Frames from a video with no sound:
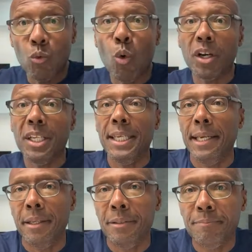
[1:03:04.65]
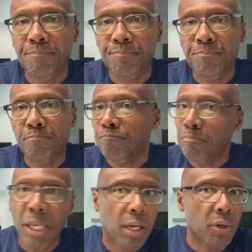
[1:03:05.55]
want in the end.
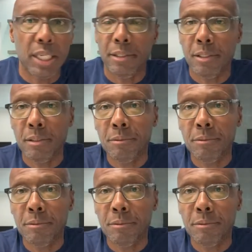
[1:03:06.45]
Period.